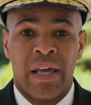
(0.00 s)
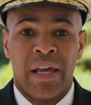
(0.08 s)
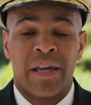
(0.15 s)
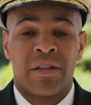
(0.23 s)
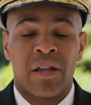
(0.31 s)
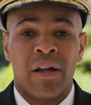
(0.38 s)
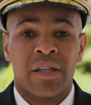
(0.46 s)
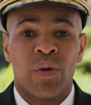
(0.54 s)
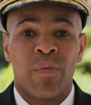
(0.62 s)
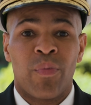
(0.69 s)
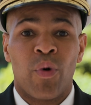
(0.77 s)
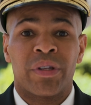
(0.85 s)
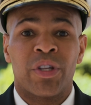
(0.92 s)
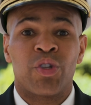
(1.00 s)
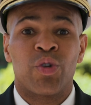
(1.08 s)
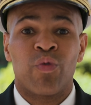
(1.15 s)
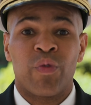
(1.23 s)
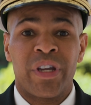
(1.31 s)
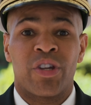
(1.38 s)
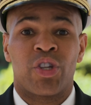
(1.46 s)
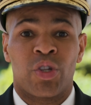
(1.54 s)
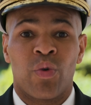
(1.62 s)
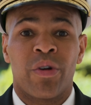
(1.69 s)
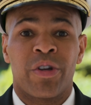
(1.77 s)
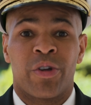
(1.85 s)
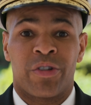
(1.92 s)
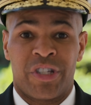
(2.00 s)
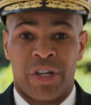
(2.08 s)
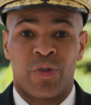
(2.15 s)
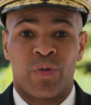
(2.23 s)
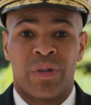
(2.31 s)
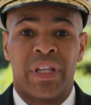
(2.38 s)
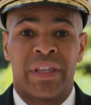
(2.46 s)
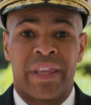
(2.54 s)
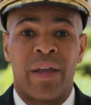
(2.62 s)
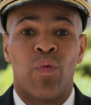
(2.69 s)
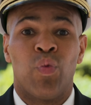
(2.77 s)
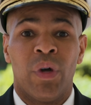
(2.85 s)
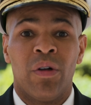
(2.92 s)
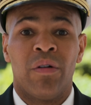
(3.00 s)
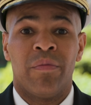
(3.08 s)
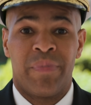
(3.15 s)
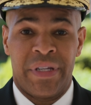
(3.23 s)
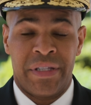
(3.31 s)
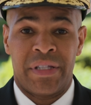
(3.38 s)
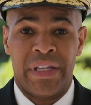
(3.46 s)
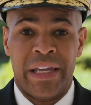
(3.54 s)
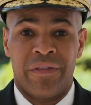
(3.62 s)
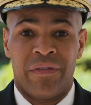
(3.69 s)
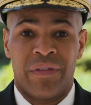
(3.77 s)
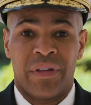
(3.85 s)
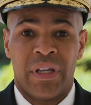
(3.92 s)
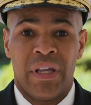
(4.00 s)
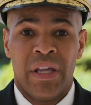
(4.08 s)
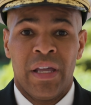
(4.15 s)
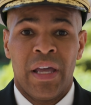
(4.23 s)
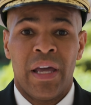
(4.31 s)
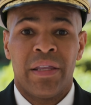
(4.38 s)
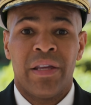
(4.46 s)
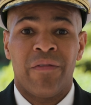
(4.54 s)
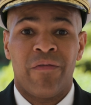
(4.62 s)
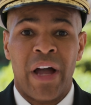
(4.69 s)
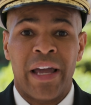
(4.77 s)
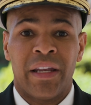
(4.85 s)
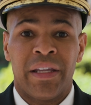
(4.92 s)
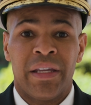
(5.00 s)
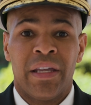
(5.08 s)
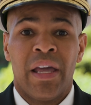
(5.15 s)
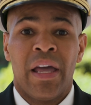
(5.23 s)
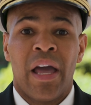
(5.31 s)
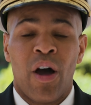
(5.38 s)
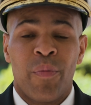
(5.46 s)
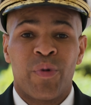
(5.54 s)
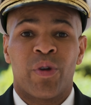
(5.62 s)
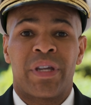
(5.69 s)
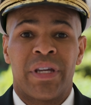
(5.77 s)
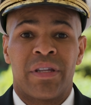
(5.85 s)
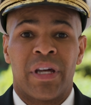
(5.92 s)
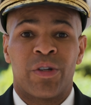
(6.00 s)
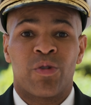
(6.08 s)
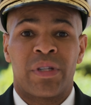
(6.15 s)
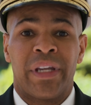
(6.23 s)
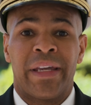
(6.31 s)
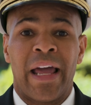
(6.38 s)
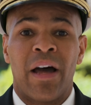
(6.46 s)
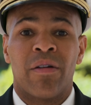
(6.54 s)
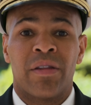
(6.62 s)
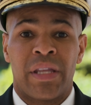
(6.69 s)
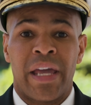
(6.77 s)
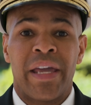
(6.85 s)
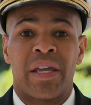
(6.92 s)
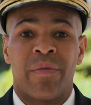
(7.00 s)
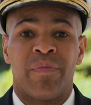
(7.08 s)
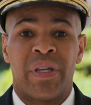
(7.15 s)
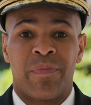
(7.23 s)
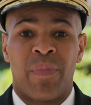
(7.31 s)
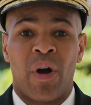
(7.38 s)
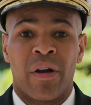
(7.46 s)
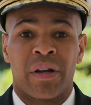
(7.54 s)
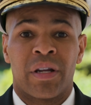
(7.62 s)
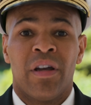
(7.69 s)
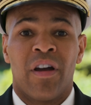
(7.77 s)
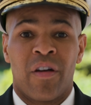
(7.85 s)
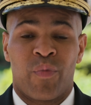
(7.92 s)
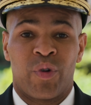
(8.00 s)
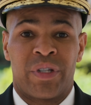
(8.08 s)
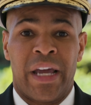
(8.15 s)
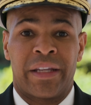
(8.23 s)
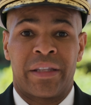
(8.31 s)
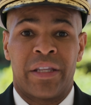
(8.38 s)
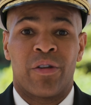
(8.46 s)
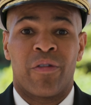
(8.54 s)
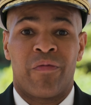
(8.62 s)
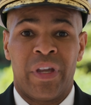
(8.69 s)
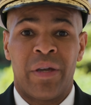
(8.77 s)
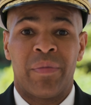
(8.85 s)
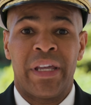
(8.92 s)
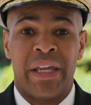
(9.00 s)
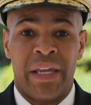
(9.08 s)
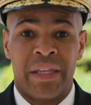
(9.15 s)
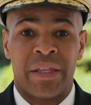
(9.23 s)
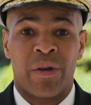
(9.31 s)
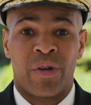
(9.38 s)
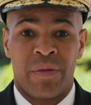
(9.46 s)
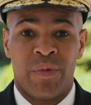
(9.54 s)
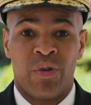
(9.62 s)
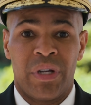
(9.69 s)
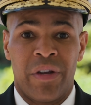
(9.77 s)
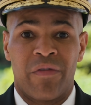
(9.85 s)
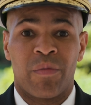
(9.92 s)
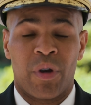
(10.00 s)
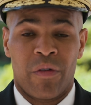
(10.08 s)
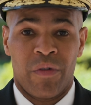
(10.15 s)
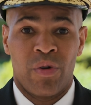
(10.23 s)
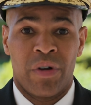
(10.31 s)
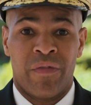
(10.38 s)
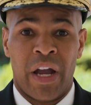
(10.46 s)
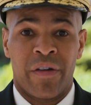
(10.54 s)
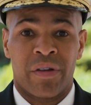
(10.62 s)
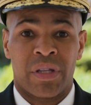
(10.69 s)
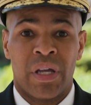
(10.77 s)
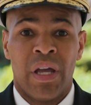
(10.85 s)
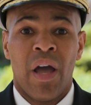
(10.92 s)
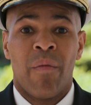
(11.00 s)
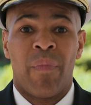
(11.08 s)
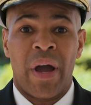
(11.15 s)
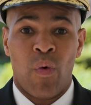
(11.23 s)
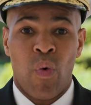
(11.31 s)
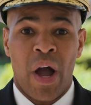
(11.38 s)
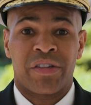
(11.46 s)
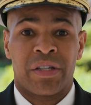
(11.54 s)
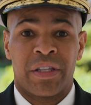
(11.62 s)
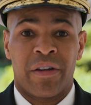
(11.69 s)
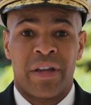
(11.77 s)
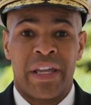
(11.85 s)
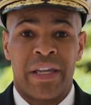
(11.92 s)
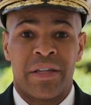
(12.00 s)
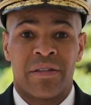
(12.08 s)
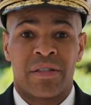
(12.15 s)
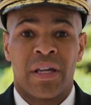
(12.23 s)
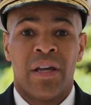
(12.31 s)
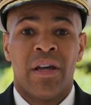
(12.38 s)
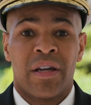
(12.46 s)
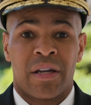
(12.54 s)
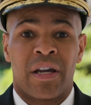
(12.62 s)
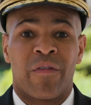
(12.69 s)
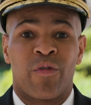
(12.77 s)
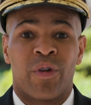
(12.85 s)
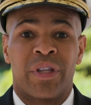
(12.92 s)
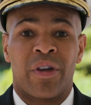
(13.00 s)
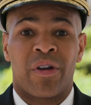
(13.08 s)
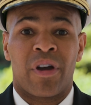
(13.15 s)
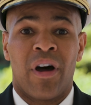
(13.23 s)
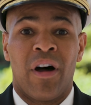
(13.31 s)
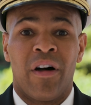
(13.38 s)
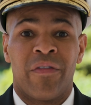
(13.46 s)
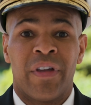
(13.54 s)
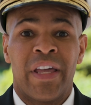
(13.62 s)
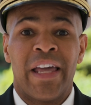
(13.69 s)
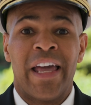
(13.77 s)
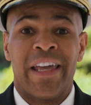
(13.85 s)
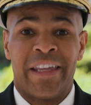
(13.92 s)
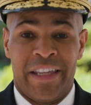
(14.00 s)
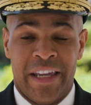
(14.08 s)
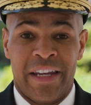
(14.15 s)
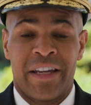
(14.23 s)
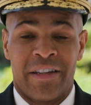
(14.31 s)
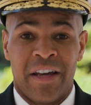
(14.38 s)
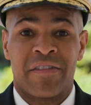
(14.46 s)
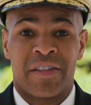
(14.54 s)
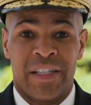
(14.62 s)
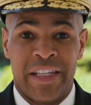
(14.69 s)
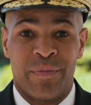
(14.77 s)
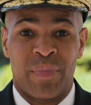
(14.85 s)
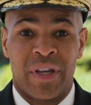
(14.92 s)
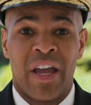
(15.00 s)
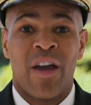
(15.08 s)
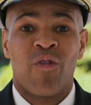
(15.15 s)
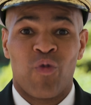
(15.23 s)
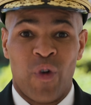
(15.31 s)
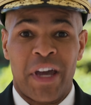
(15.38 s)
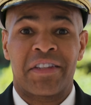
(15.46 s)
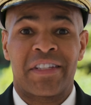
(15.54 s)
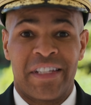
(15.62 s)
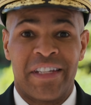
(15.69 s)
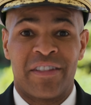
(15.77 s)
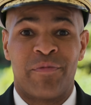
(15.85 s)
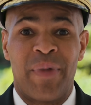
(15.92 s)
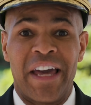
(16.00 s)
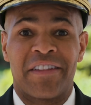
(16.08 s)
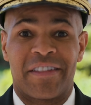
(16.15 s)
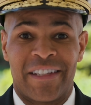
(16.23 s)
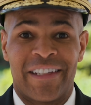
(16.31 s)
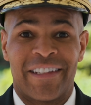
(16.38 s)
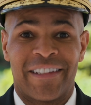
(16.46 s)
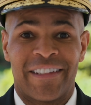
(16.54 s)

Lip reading: It's also important that you reassure your children that they will be safe. And then finally, help your kids understand how they can be part of protecting their family and their community from coronavirus by washing their hands, covering their cough, and getting enough sleep. Rest is best.